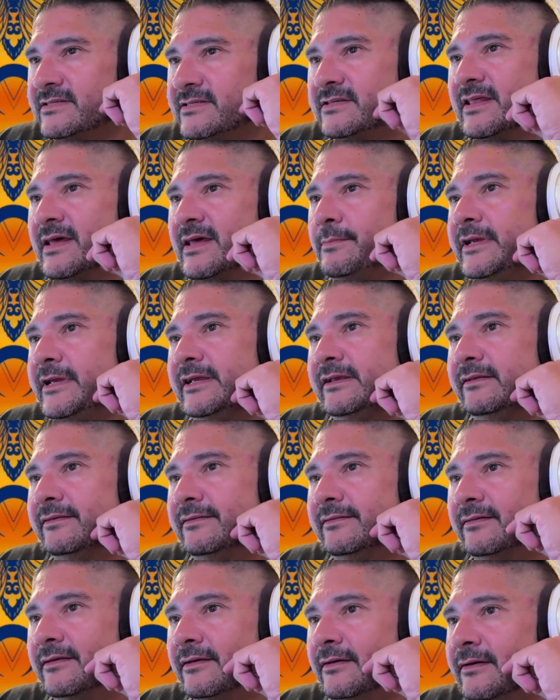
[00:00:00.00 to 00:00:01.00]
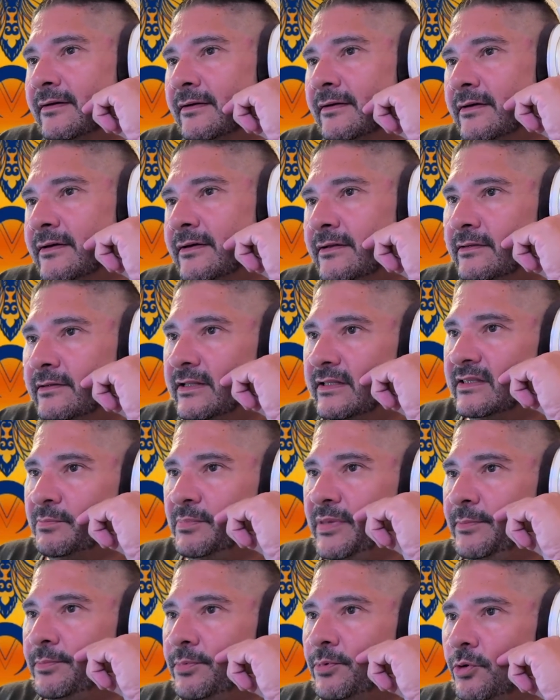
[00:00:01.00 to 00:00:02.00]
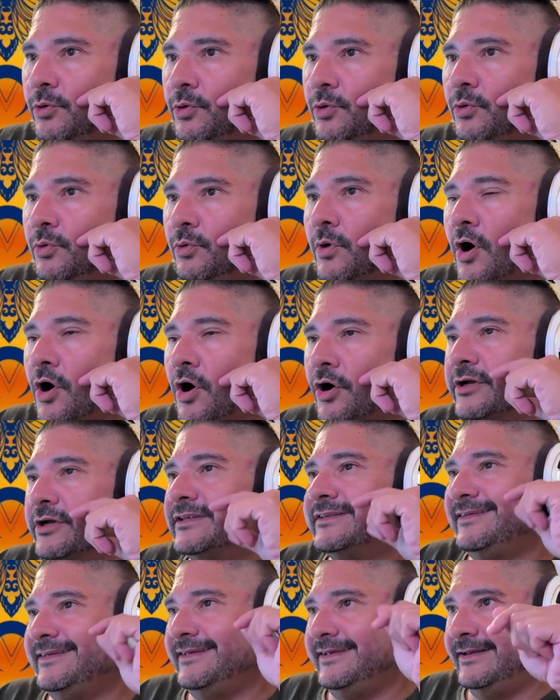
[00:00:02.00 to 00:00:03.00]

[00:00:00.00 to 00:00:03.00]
So that means that the people who aren't